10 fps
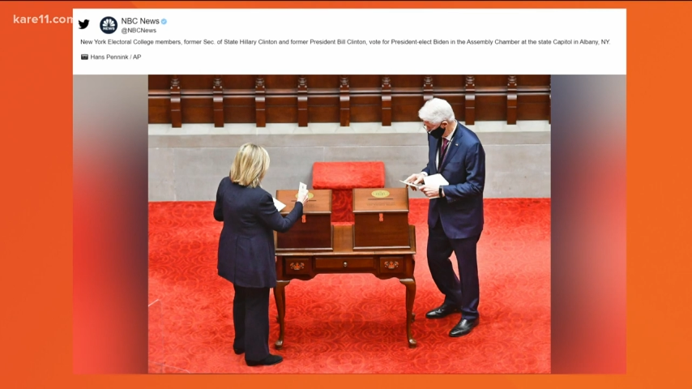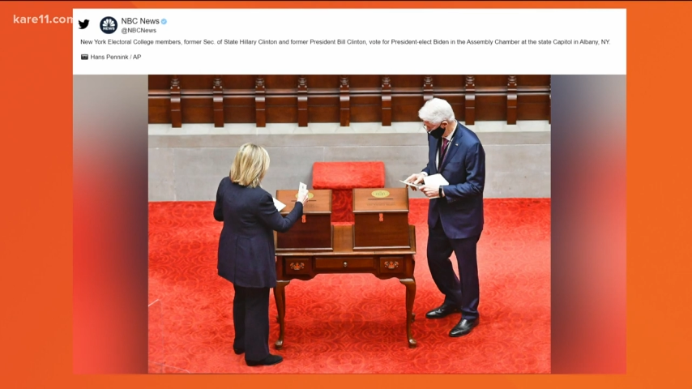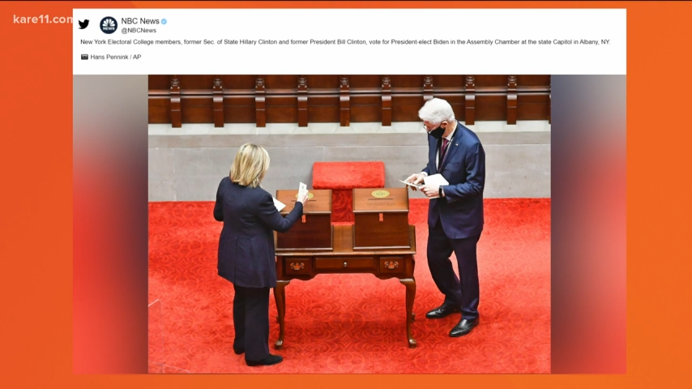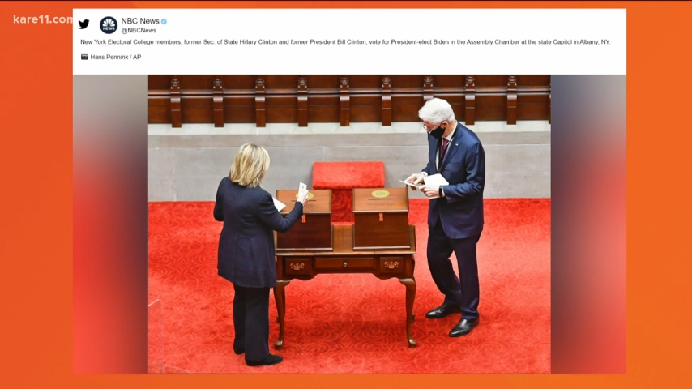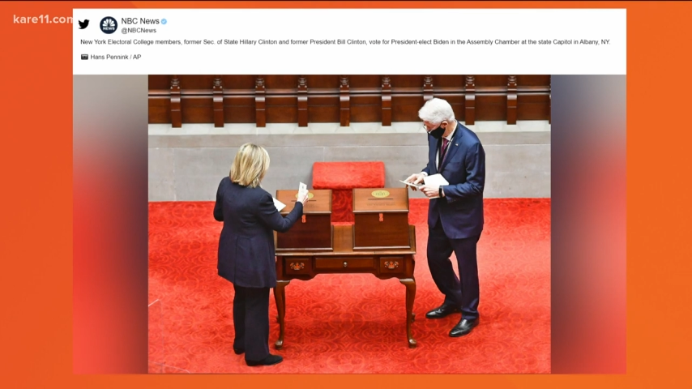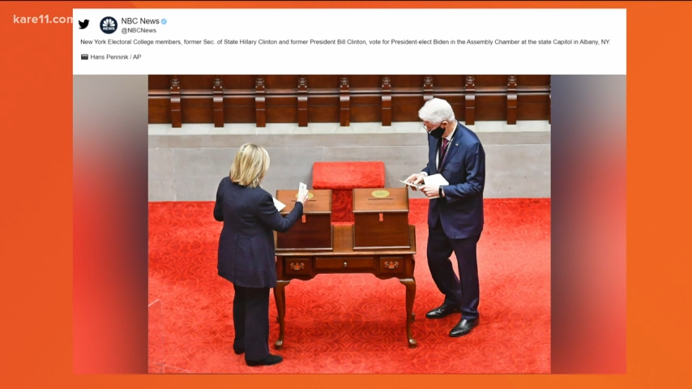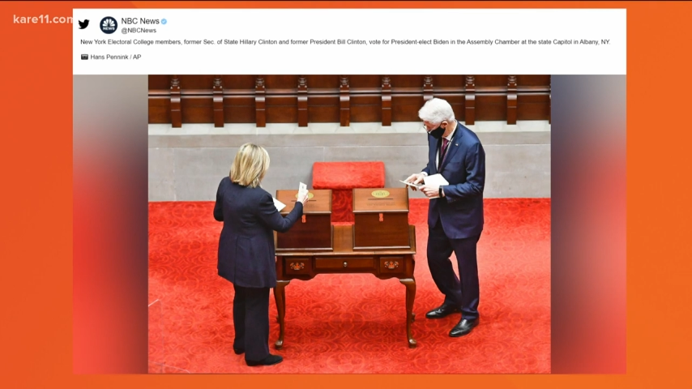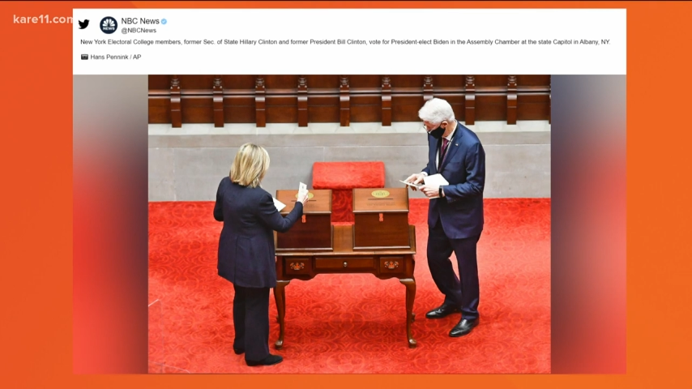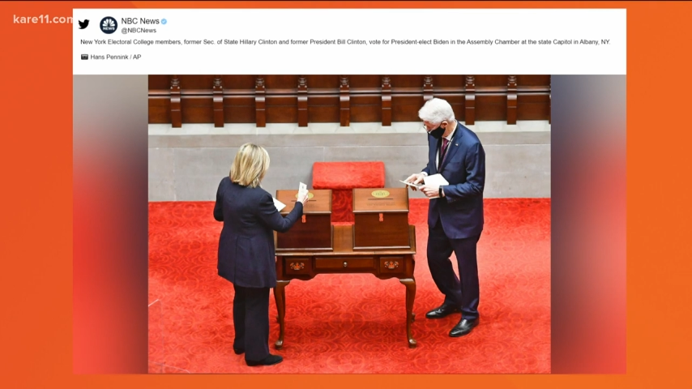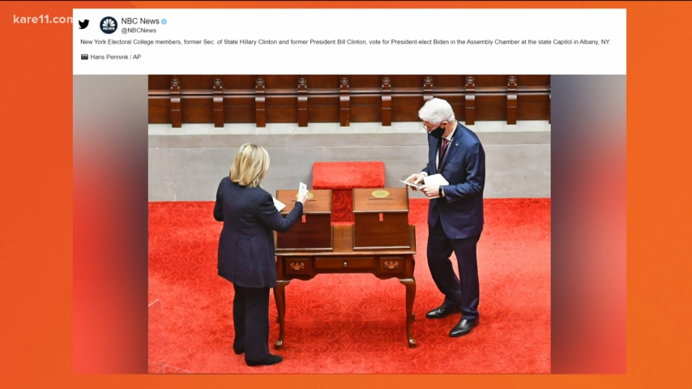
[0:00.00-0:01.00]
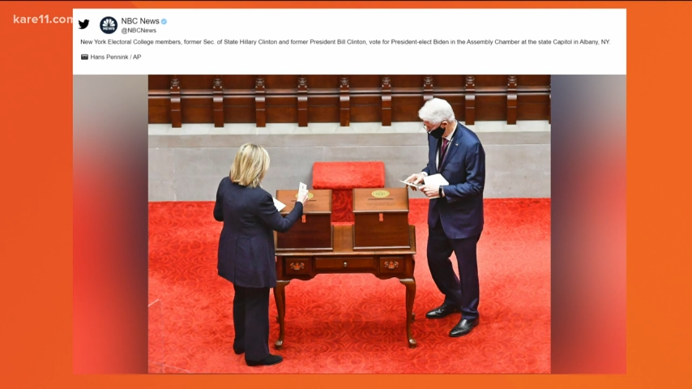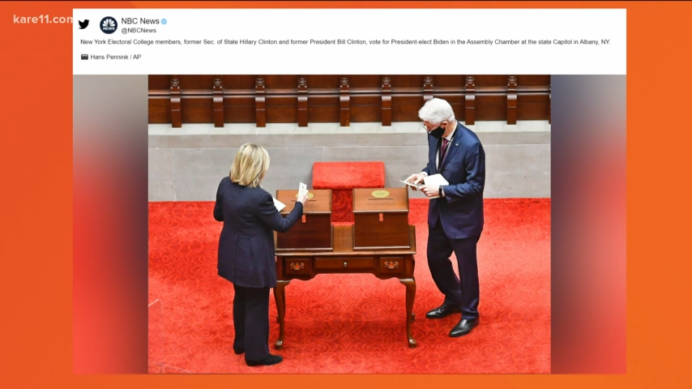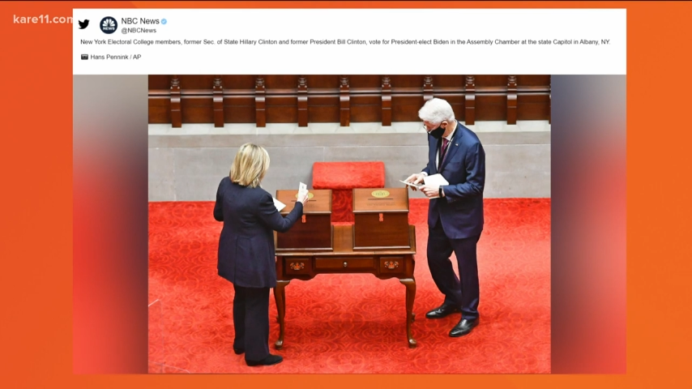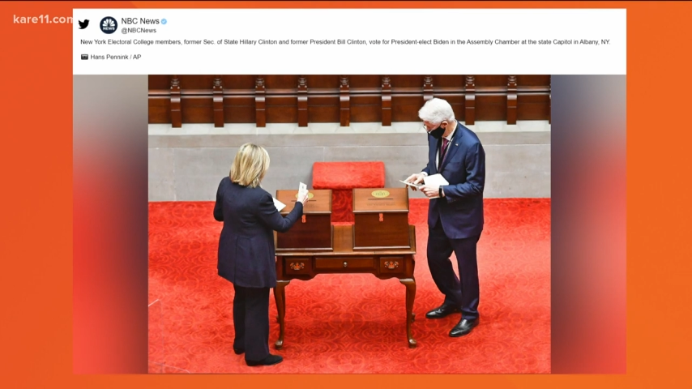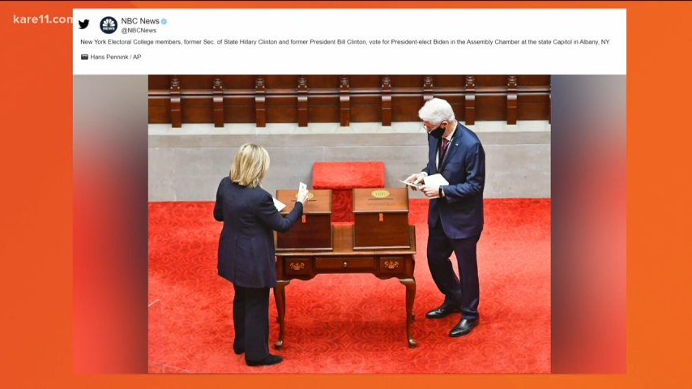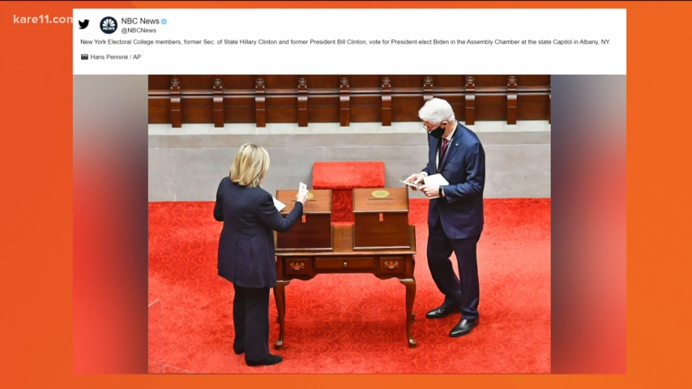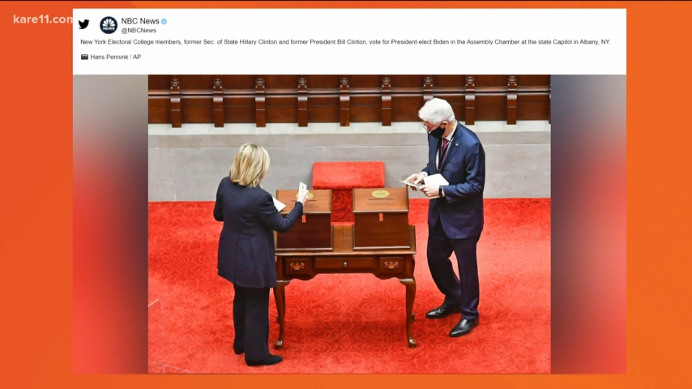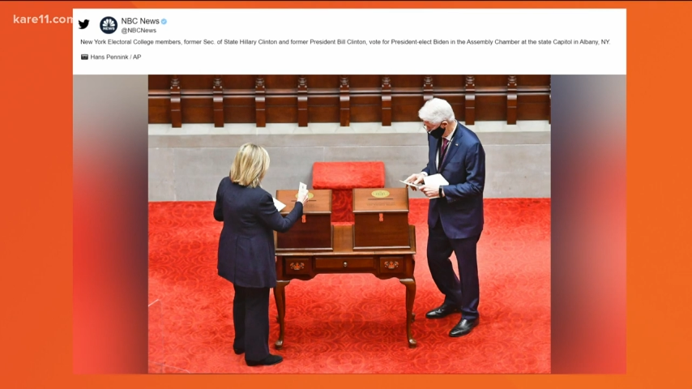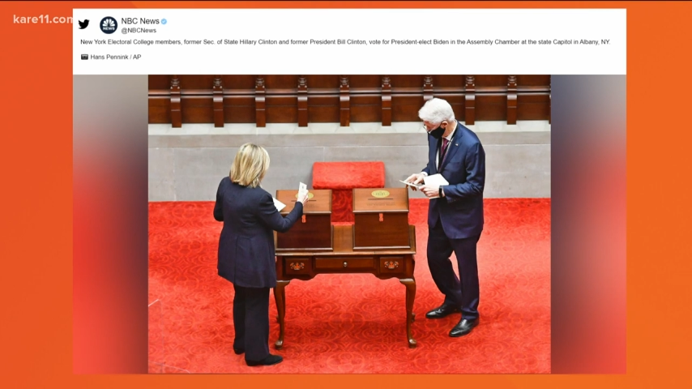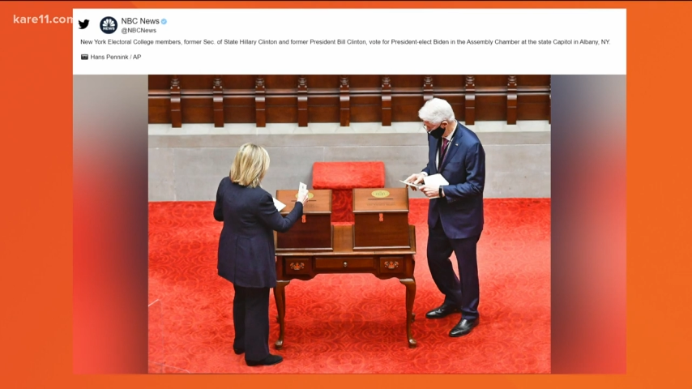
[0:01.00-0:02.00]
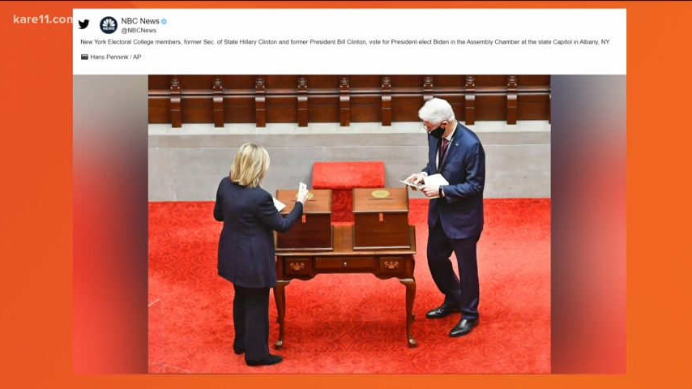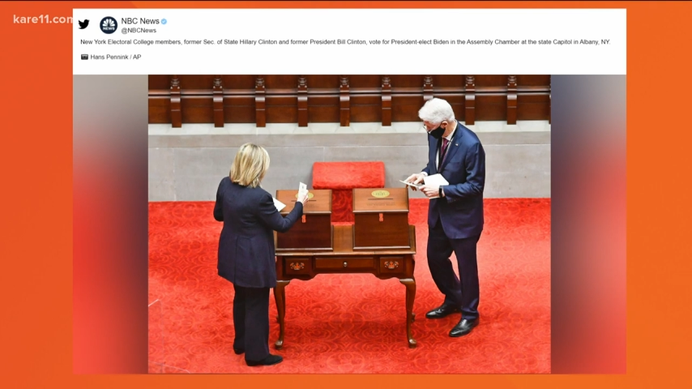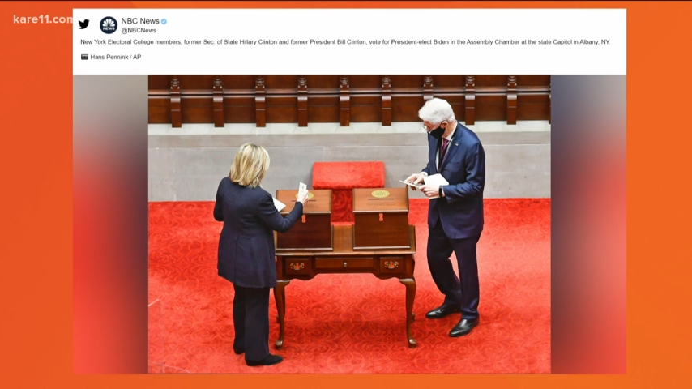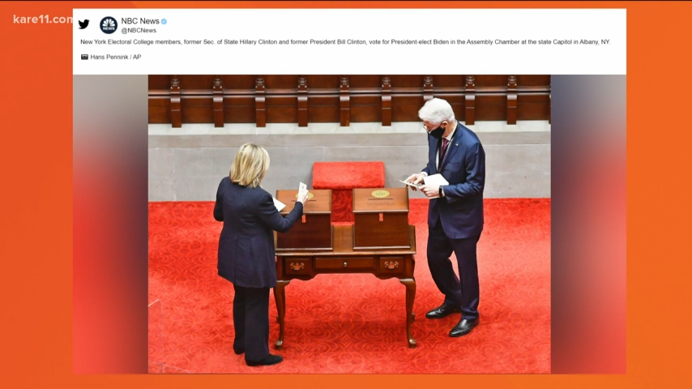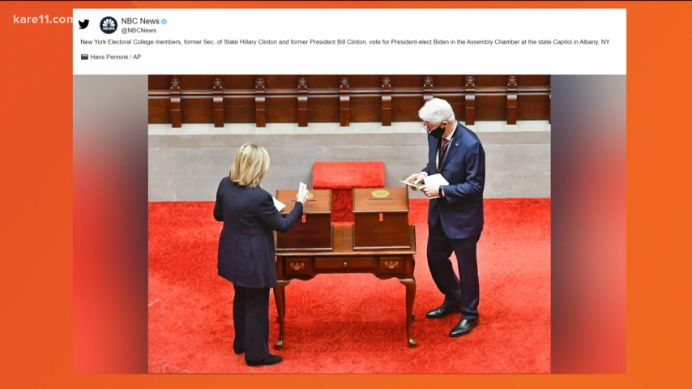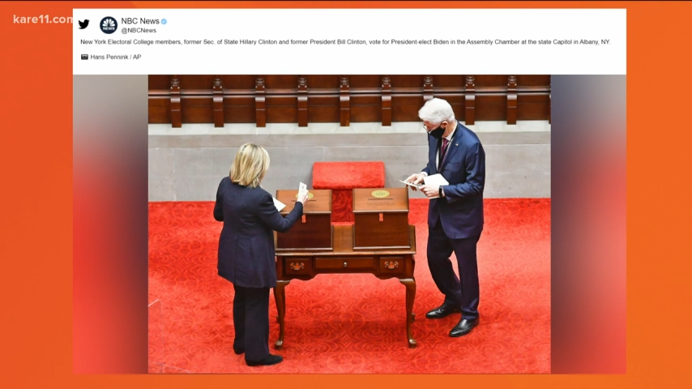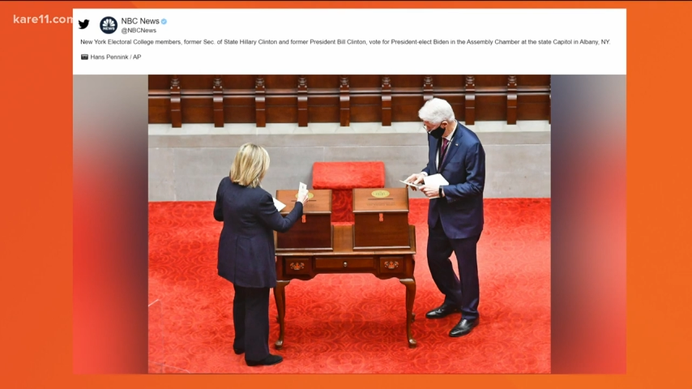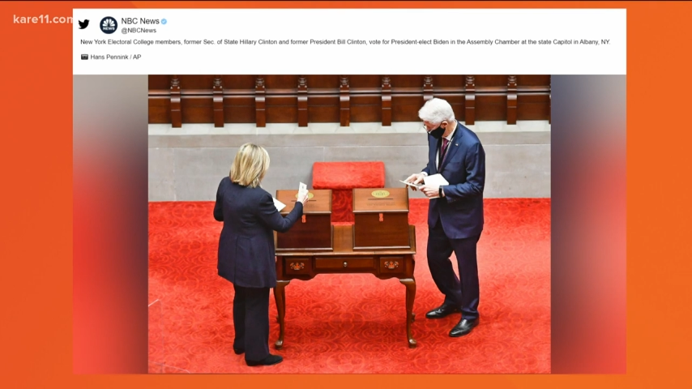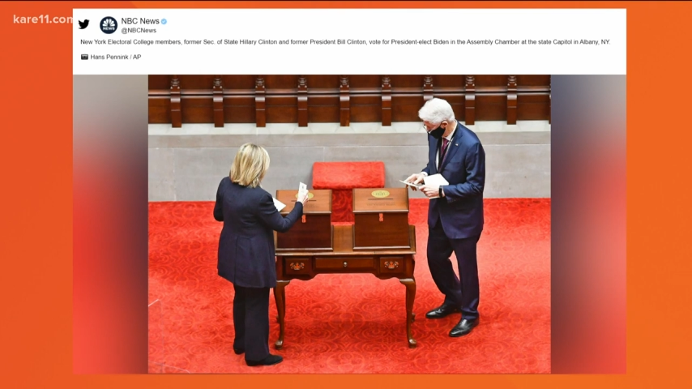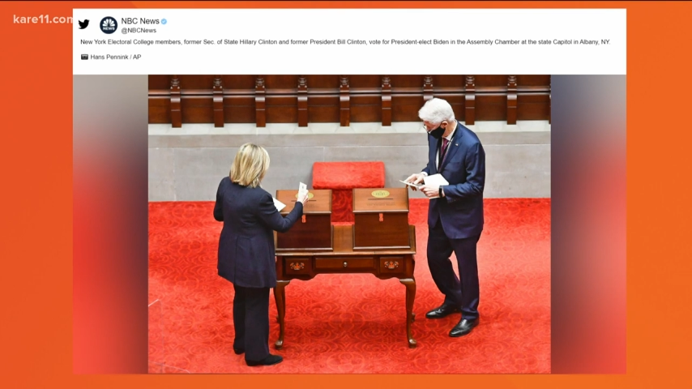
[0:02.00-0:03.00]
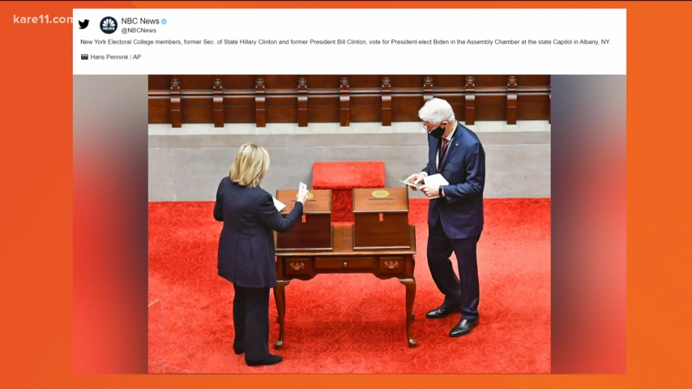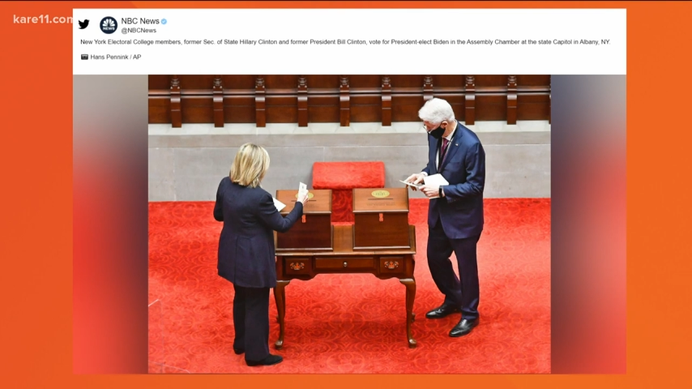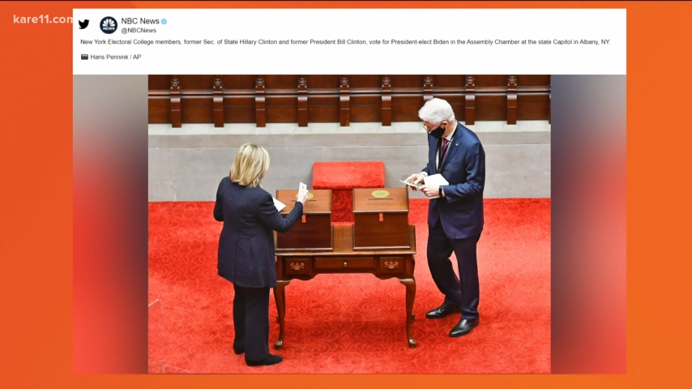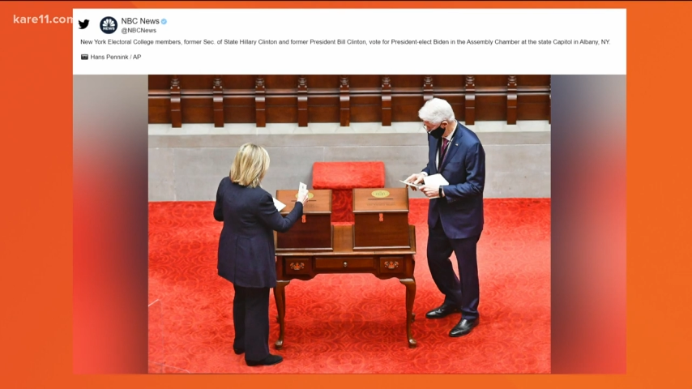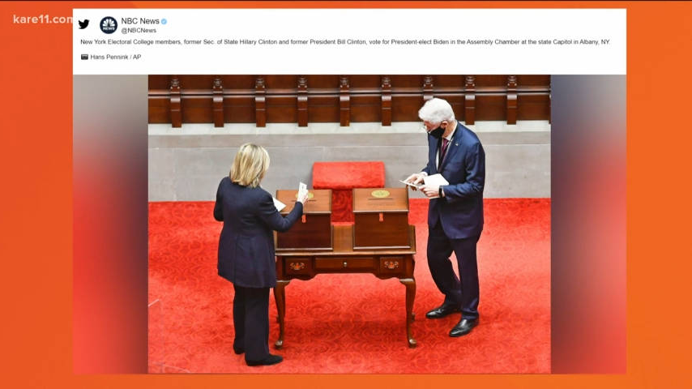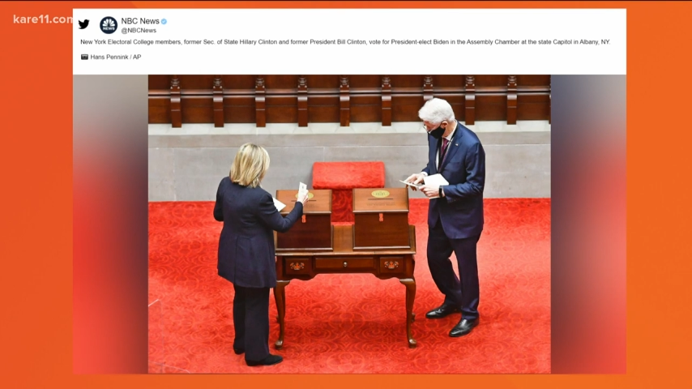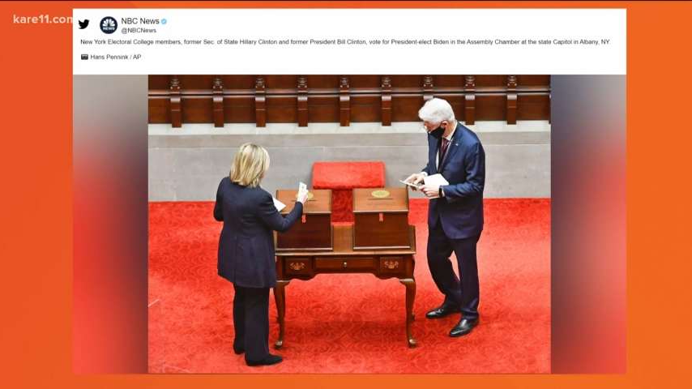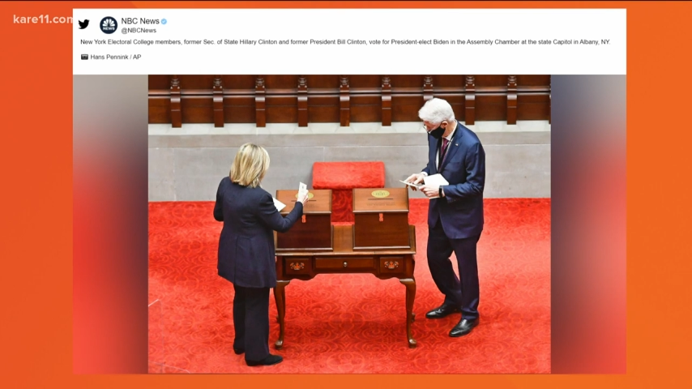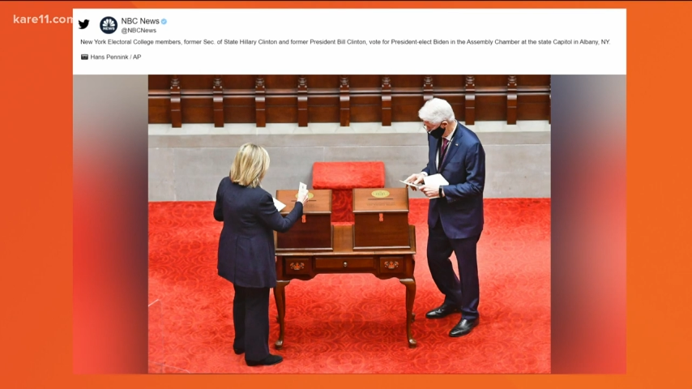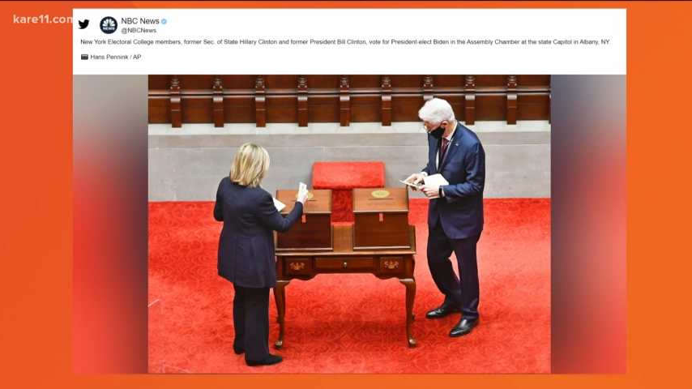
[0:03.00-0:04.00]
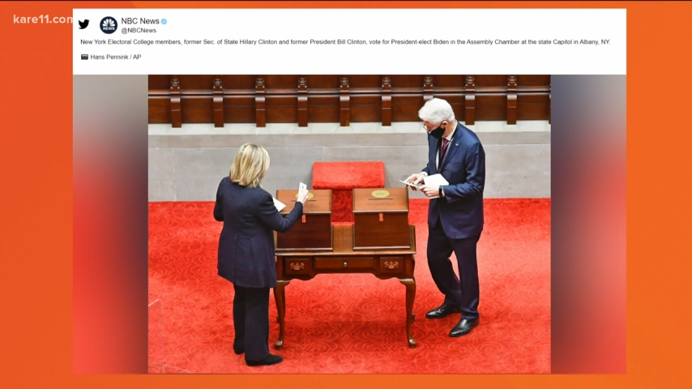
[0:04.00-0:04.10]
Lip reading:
[unreadable: no face in view]